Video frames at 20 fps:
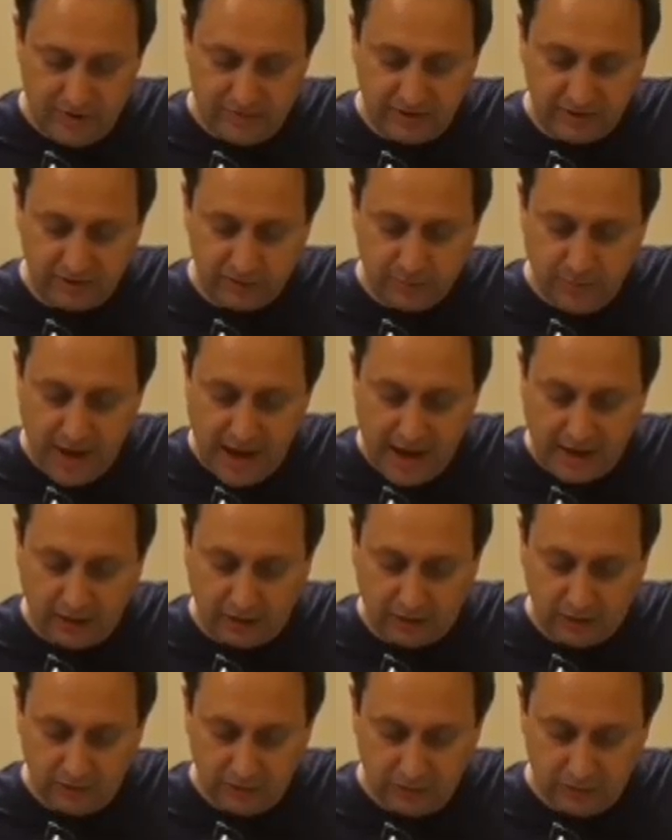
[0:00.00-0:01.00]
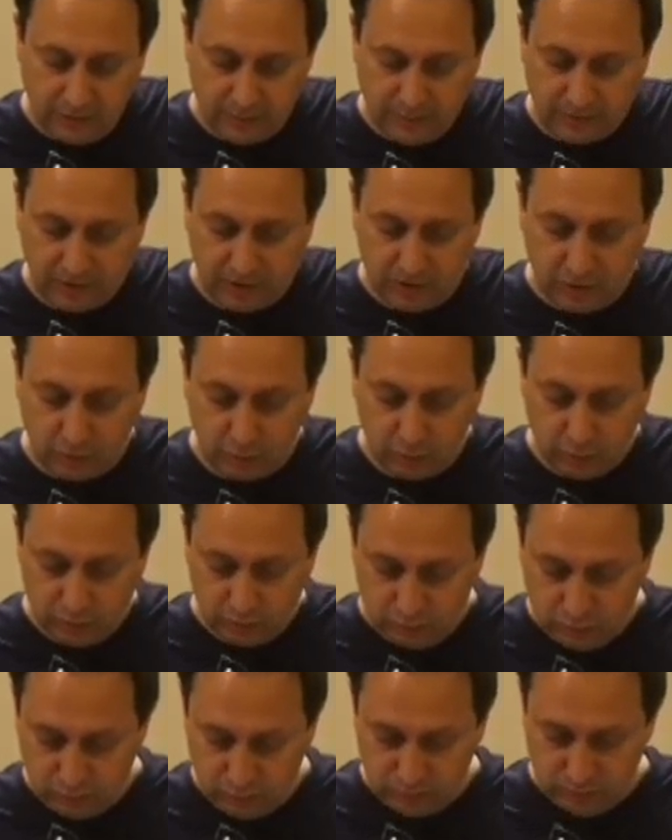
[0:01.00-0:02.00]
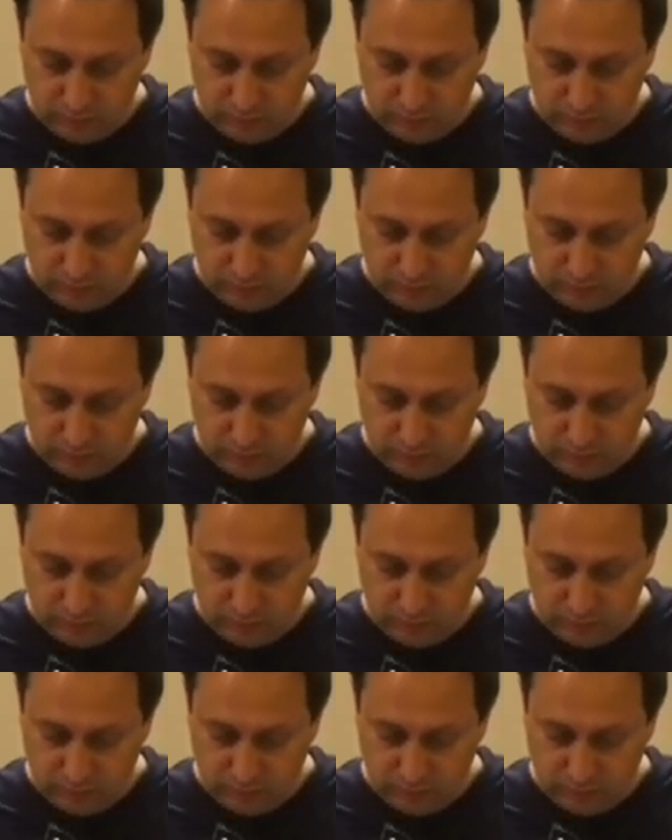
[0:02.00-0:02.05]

waving his paddle from the canoe.